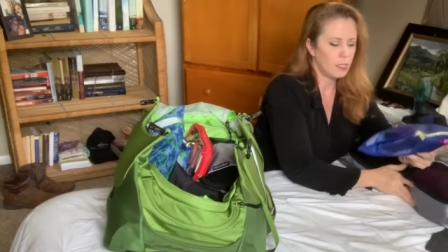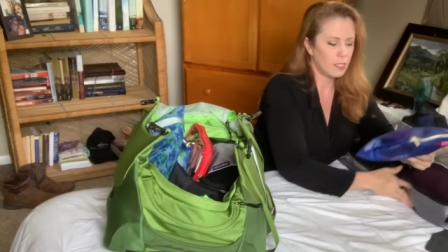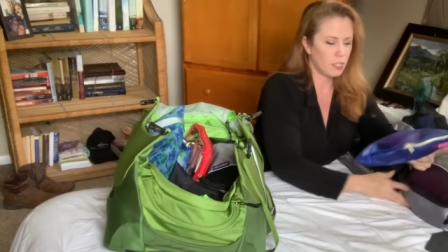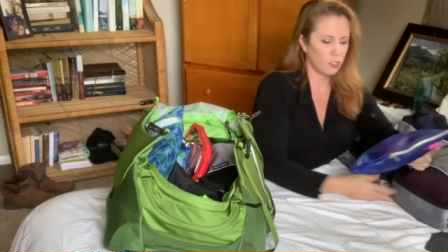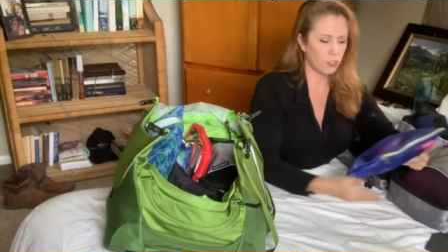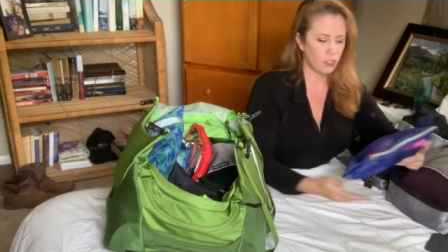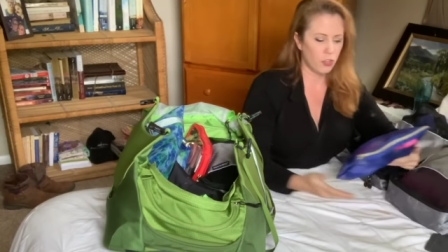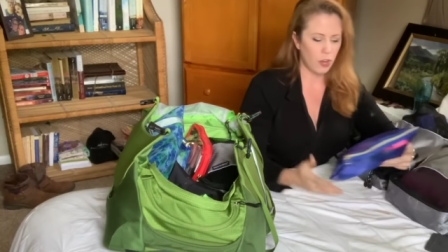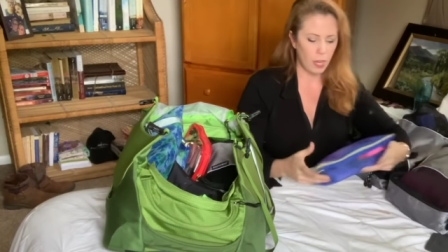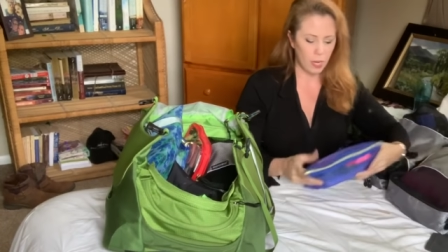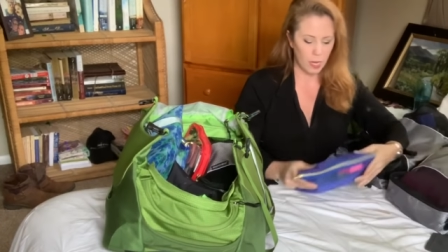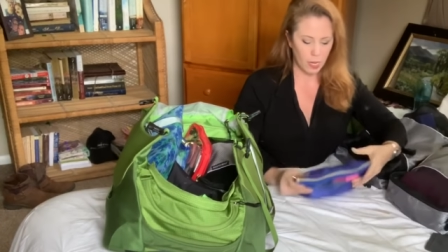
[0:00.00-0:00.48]

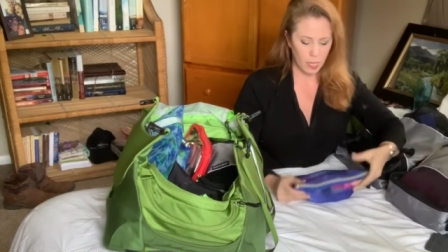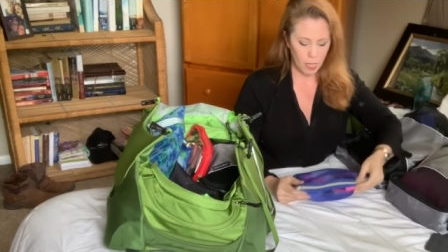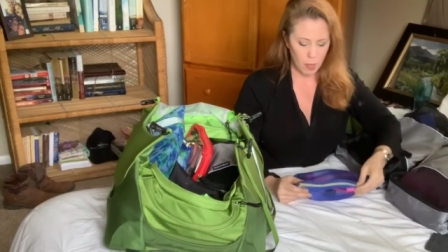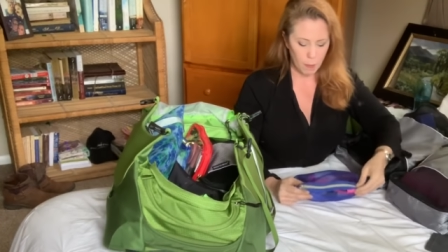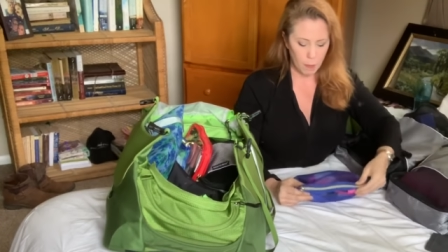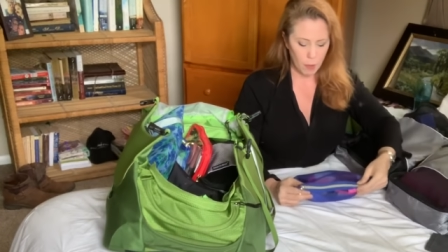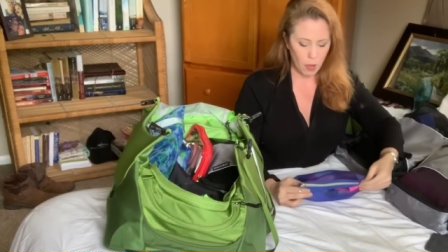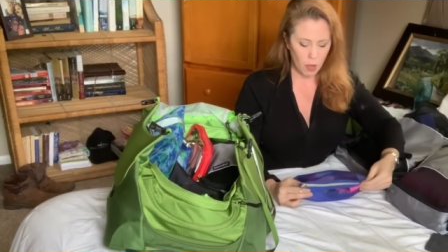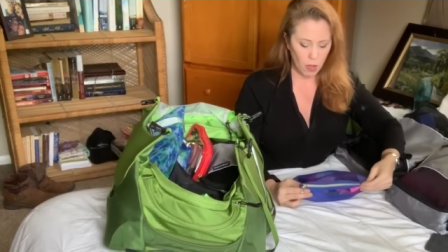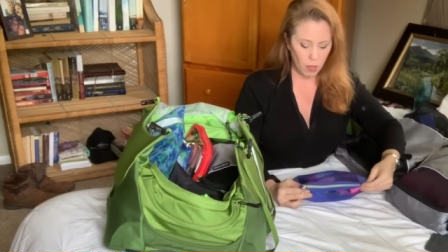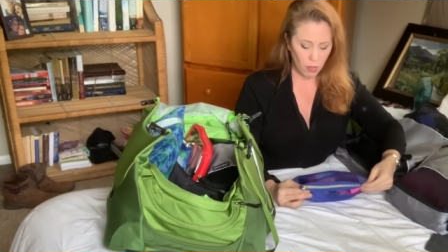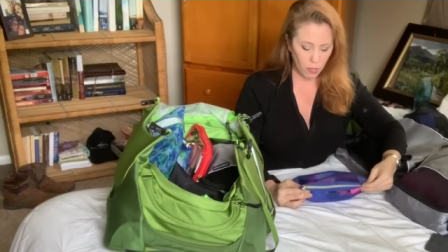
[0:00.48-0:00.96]
to try to
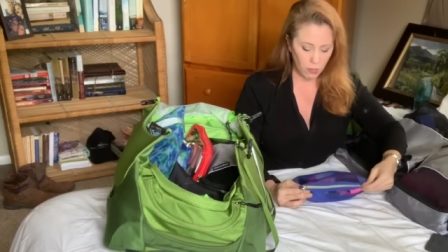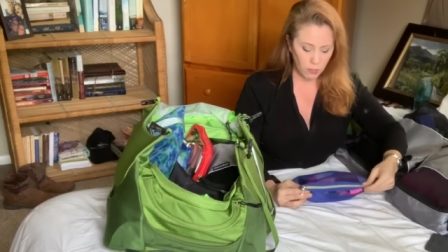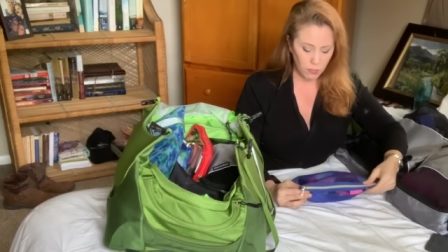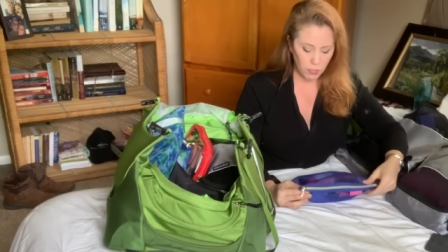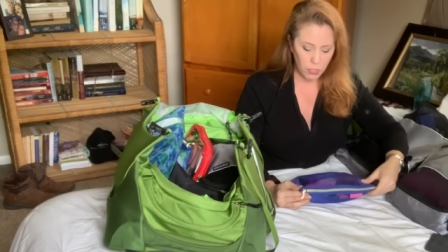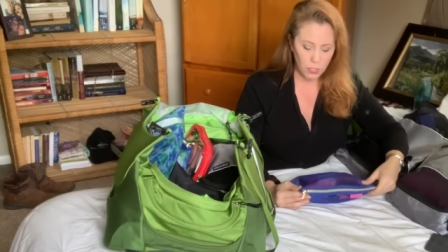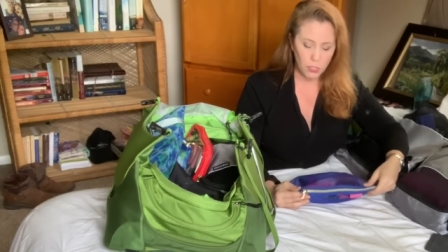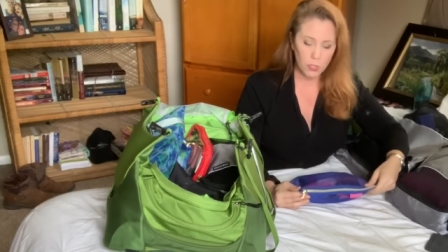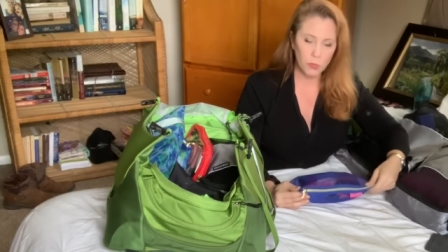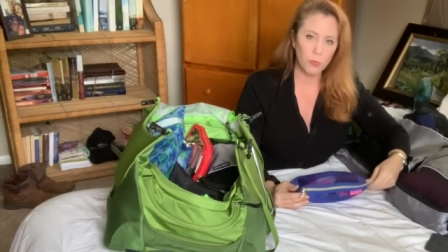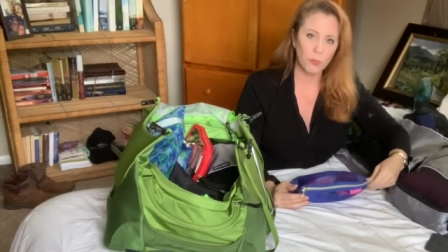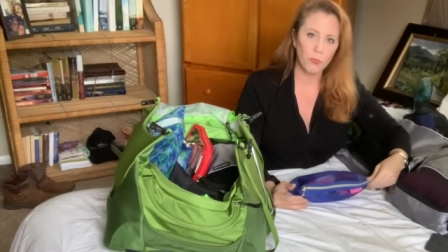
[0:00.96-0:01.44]
keep all
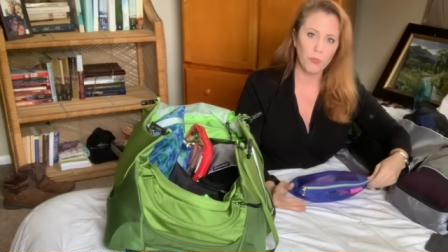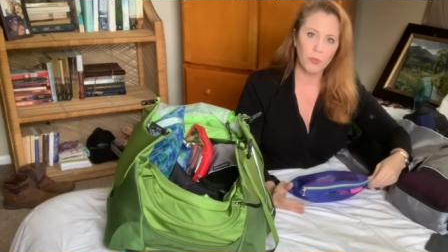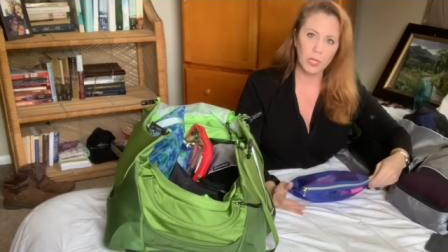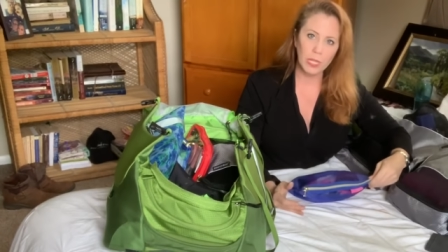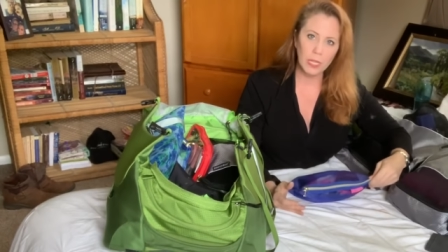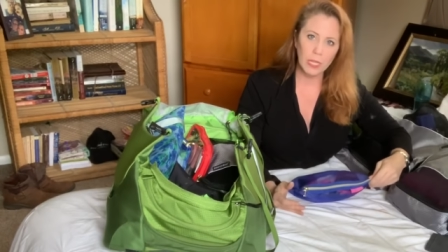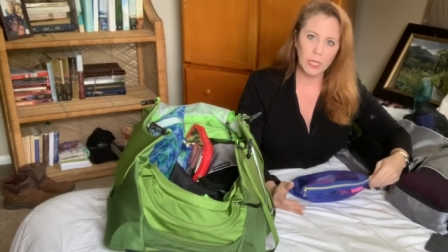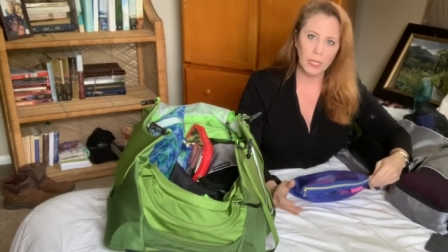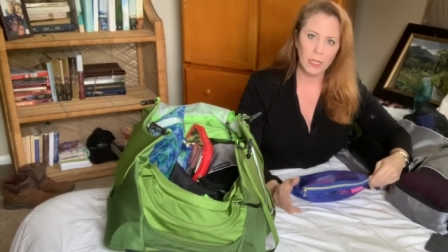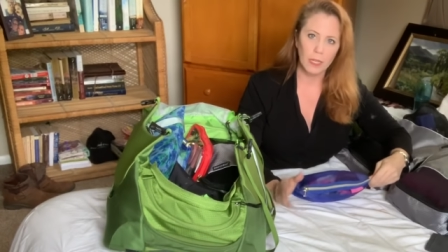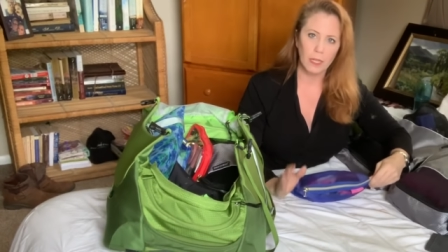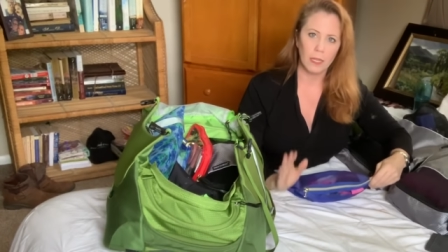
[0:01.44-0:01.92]
of this
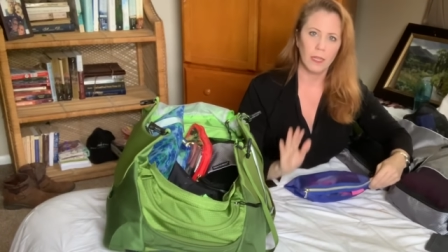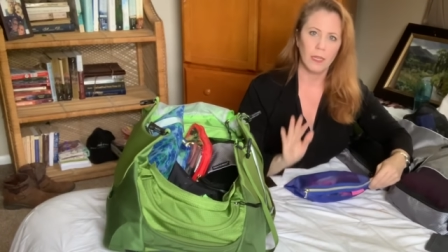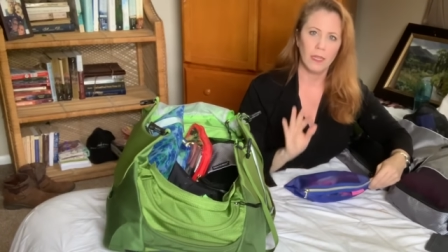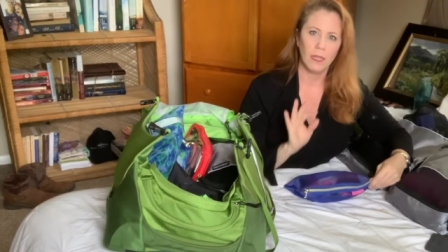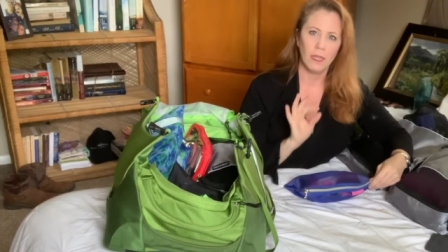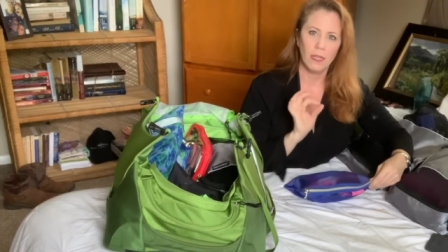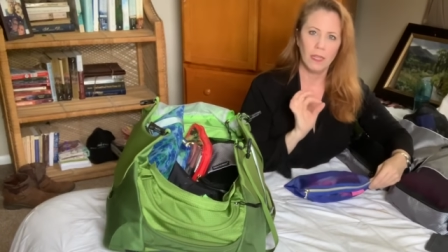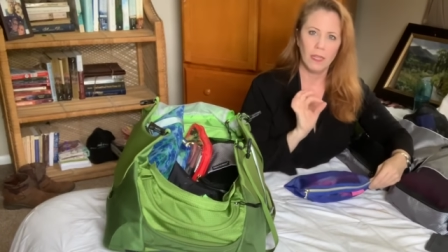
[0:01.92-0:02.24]
really